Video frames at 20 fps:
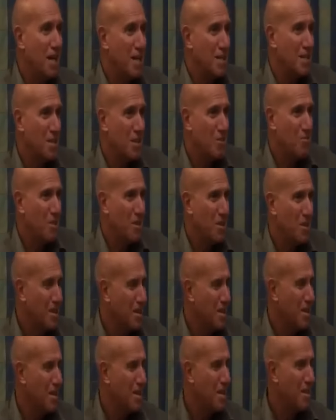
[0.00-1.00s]
I said,
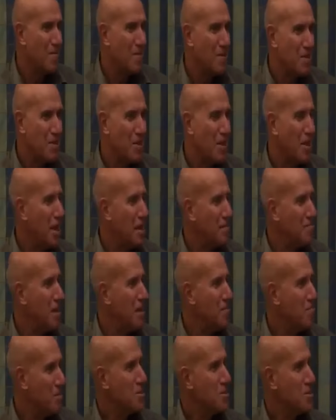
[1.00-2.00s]
you know, I'm,
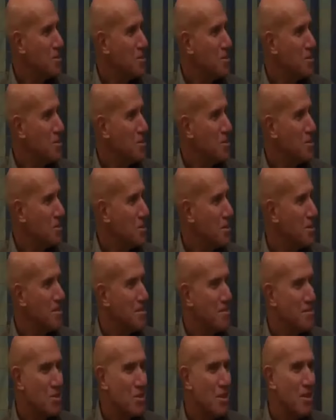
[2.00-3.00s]
I'm
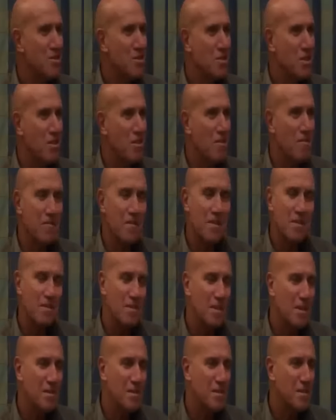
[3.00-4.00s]
Professor so-and-so.
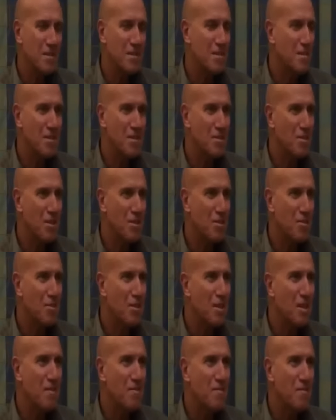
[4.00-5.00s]
So I said, it's not
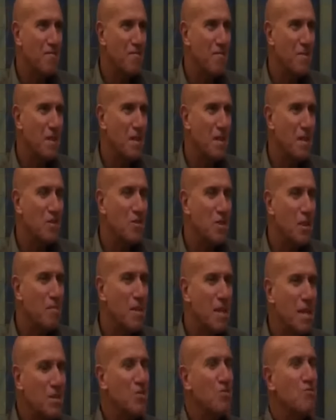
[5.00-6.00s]
good enough. So I
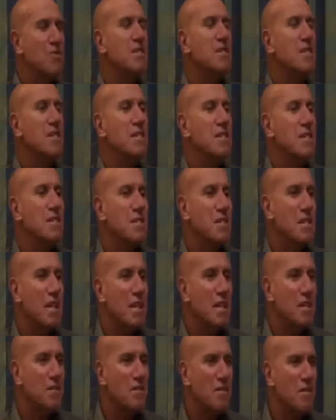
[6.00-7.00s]
began to see this
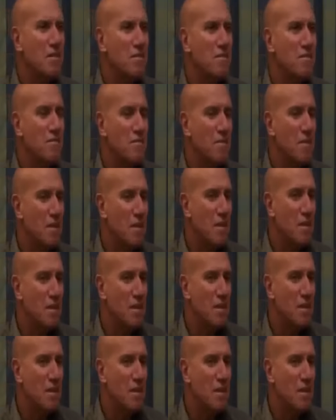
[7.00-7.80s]
kind of